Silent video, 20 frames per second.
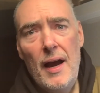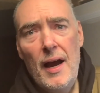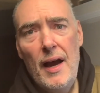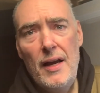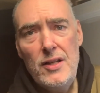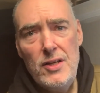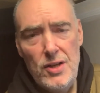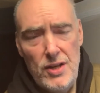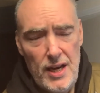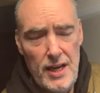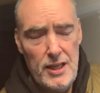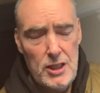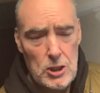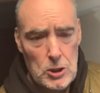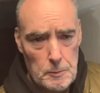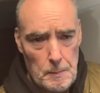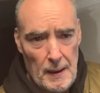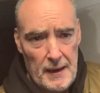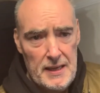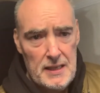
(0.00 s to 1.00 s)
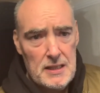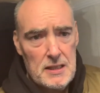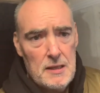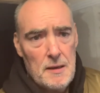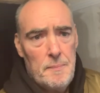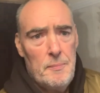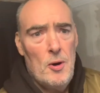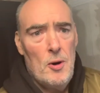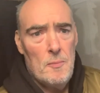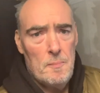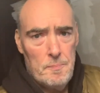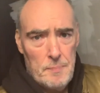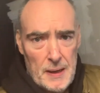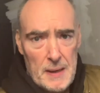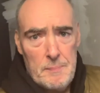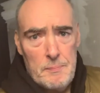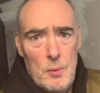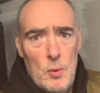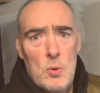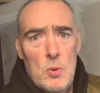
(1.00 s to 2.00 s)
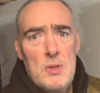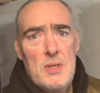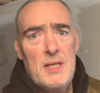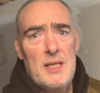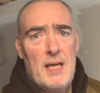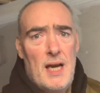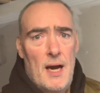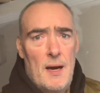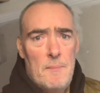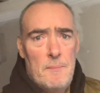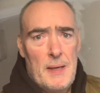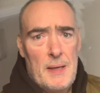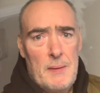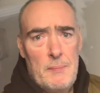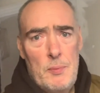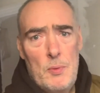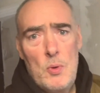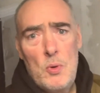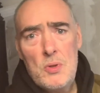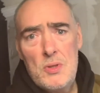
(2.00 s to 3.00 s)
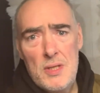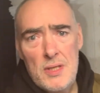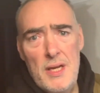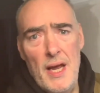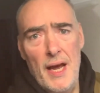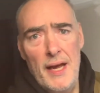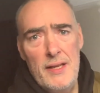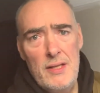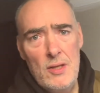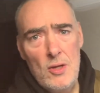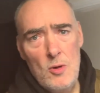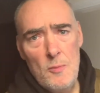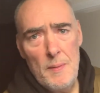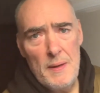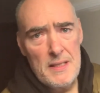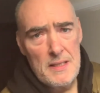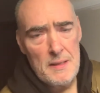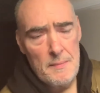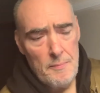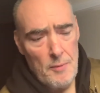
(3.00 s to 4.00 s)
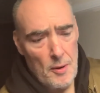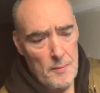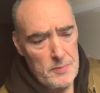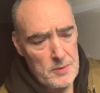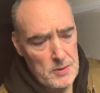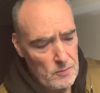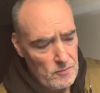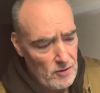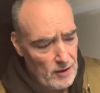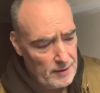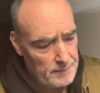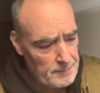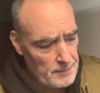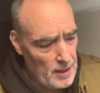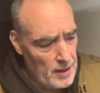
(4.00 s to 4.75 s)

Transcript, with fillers: You need space to put big boards and cut big boards and do bits and bobs. Right.